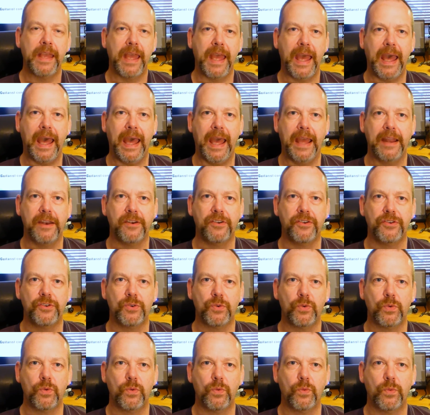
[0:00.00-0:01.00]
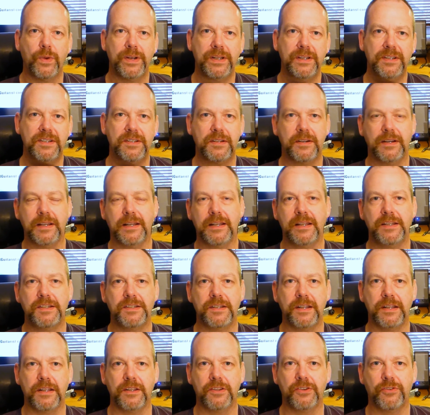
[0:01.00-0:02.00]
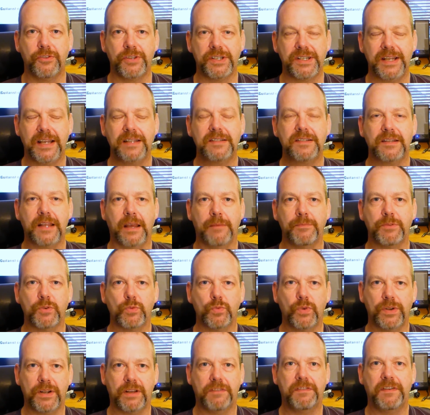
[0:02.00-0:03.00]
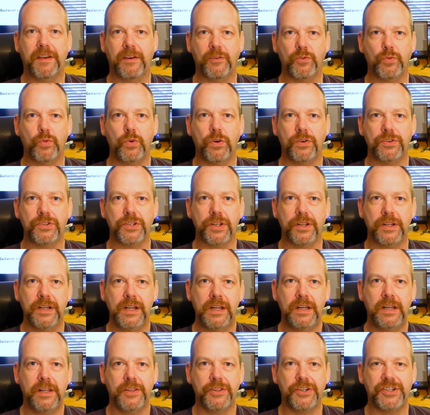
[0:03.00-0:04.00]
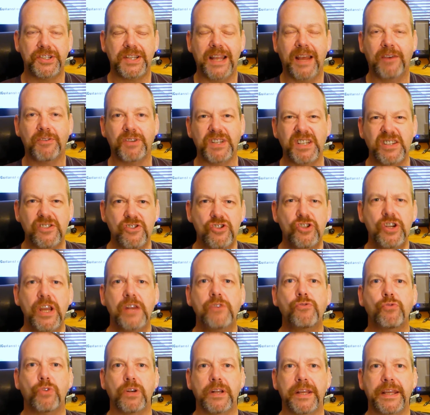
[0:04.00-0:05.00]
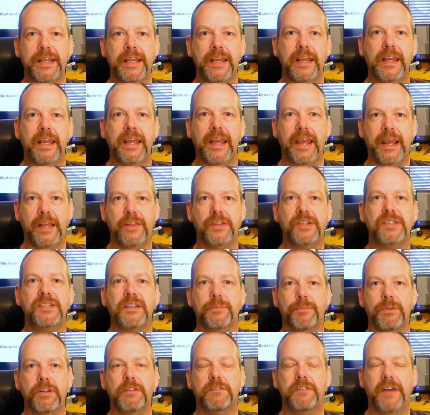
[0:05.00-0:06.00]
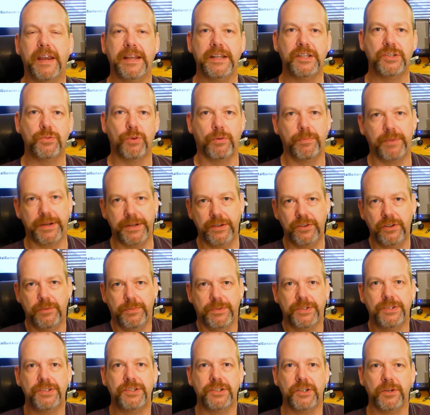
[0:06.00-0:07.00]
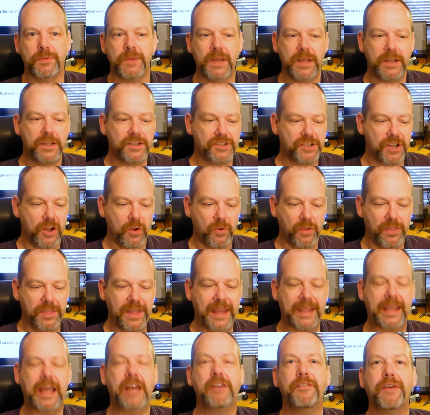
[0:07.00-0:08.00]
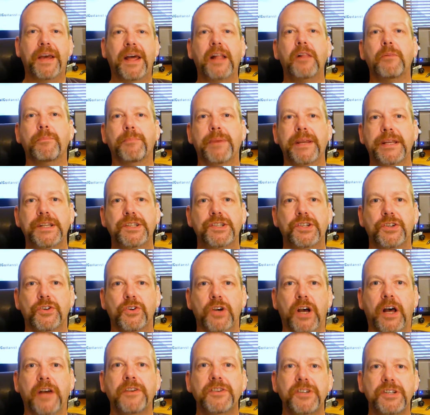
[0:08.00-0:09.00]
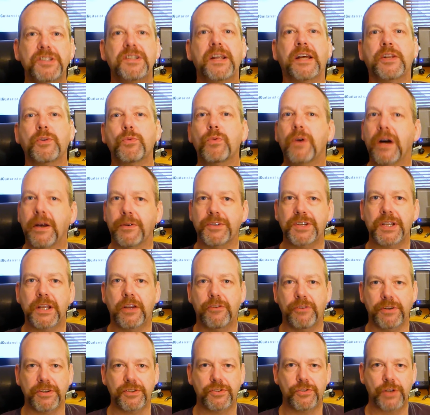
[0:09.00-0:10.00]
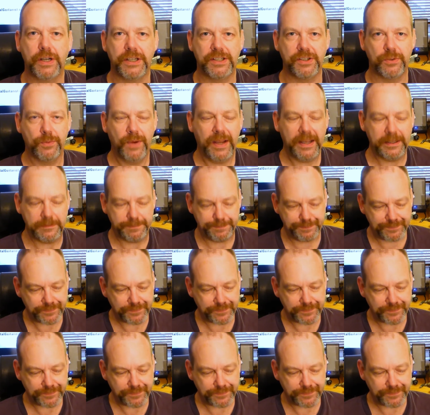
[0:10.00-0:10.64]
And when I started listening through the Tascams, what I found was that the sound is generally in a similar vein to what my Neumanns do. So that kind of helped me to understand what I was hearing straight away.